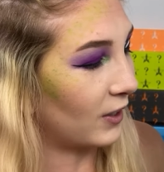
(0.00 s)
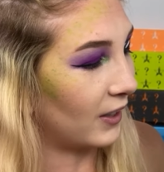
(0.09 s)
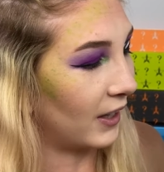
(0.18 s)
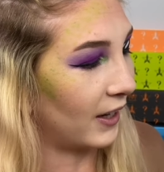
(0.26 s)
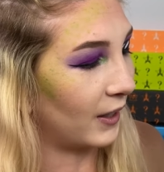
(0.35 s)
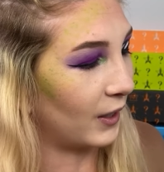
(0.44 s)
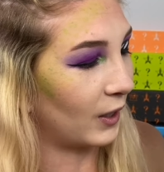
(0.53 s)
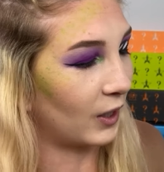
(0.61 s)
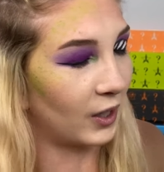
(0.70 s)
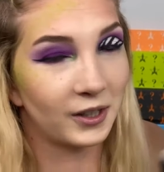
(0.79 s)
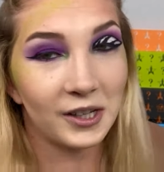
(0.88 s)

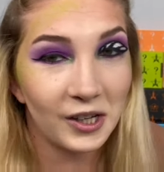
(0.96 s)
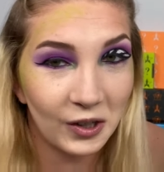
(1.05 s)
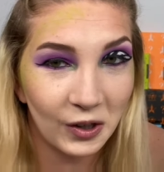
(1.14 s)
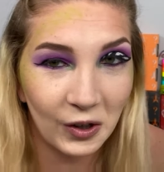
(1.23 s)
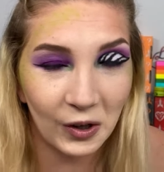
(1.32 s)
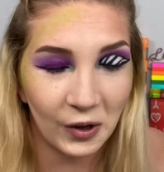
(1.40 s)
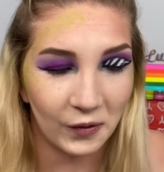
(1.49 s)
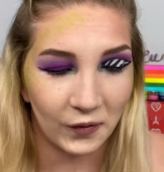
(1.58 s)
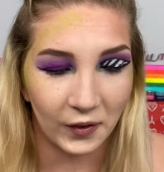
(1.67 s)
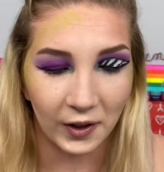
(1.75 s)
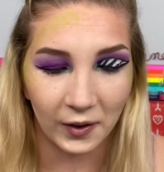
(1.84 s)
and Lucky
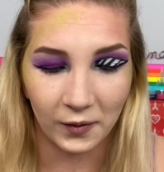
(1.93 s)
Clover,